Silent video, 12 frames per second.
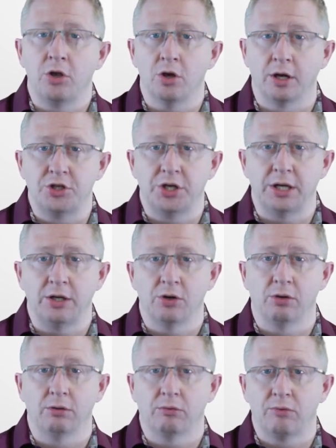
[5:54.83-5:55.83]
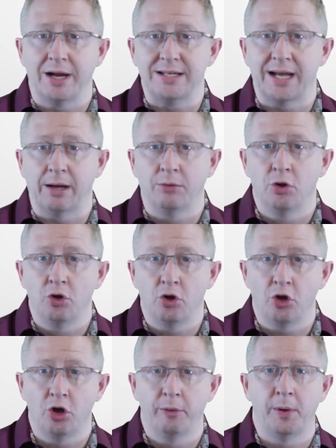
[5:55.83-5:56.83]
You'll write down
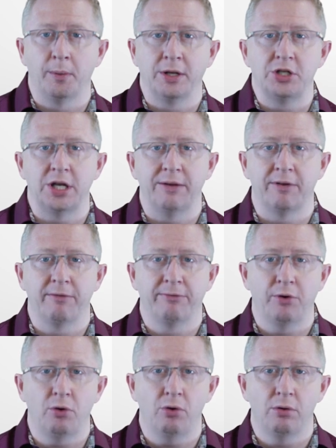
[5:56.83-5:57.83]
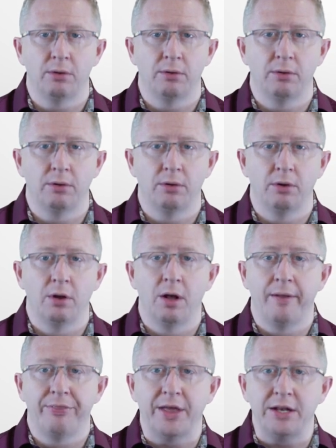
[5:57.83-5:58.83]
who it will achieve it for.
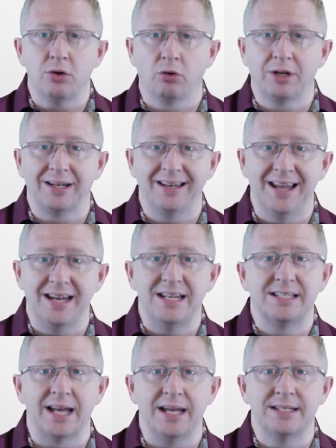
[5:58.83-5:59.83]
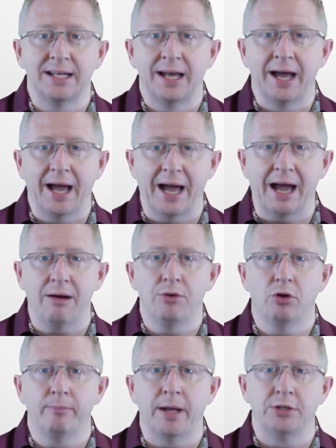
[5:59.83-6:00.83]
Then you'll clearly state how
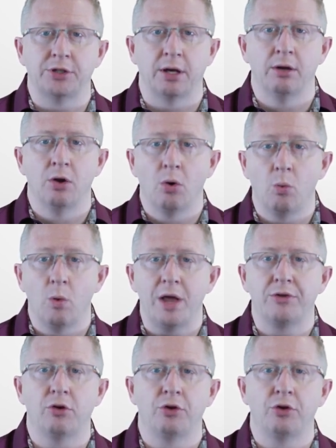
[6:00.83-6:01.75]
you'll measure whether